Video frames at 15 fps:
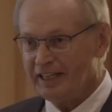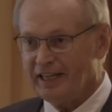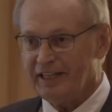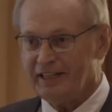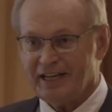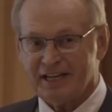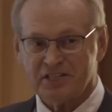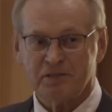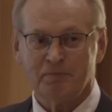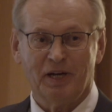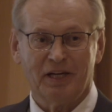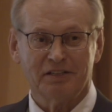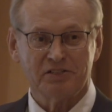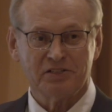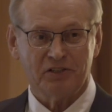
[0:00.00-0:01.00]
And that
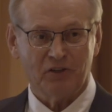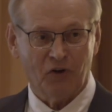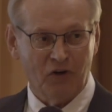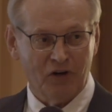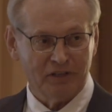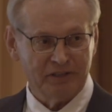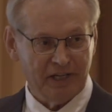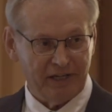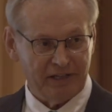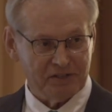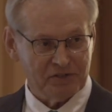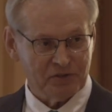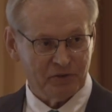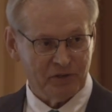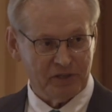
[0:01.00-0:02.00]
smell is in all
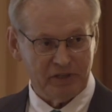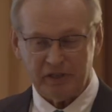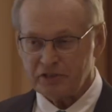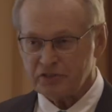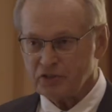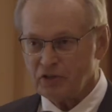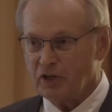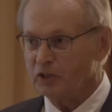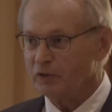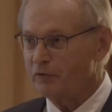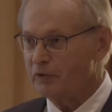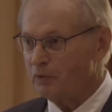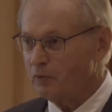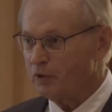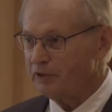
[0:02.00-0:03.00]
dinosaur digs all
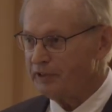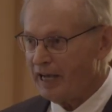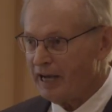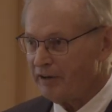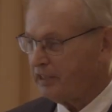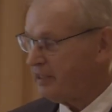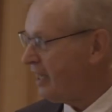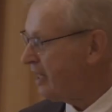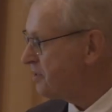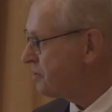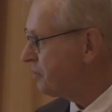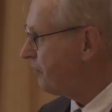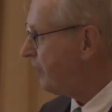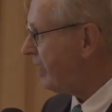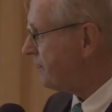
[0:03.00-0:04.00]
over the world. Now, how did that
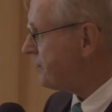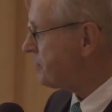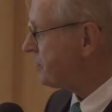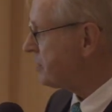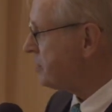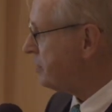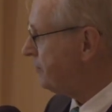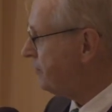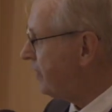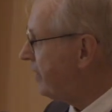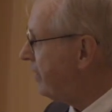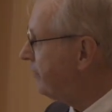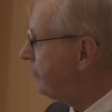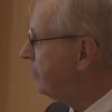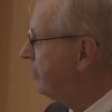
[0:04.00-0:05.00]
survive
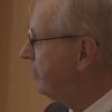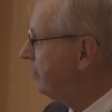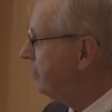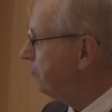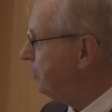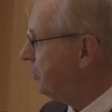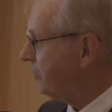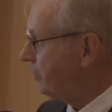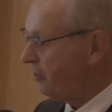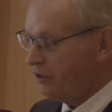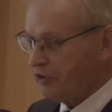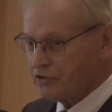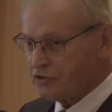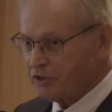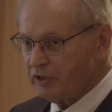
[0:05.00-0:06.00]
65 million
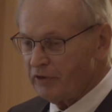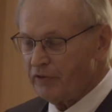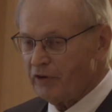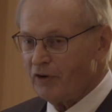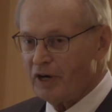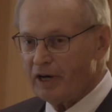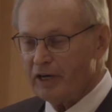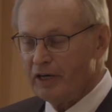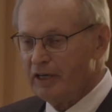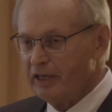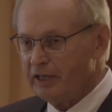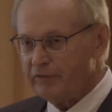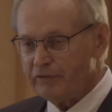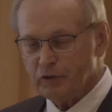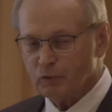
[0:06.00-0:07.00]
years ago?
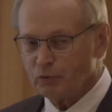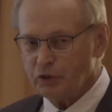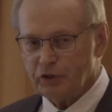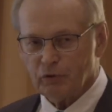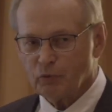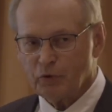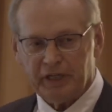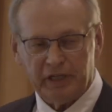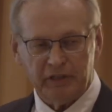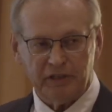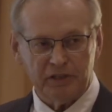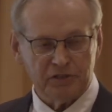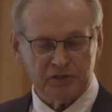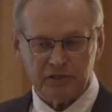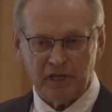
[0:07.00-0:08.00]
You'll read
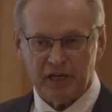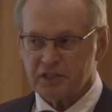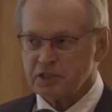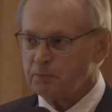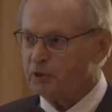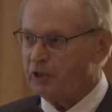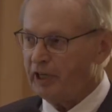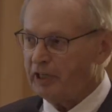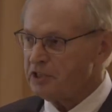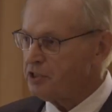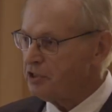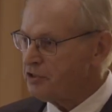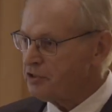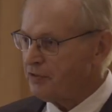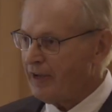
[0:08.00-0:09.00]
these
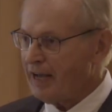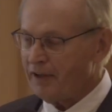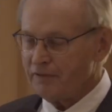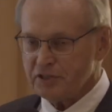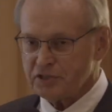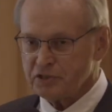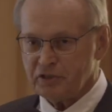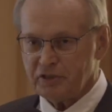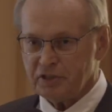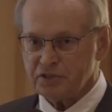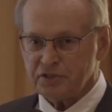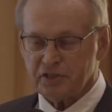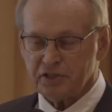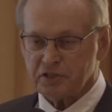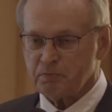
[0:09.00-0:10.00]
explanations of how this could
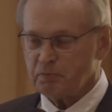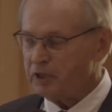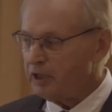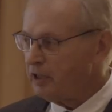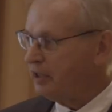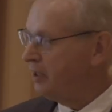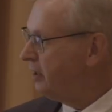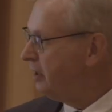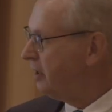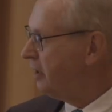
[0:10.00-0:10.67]
exist, but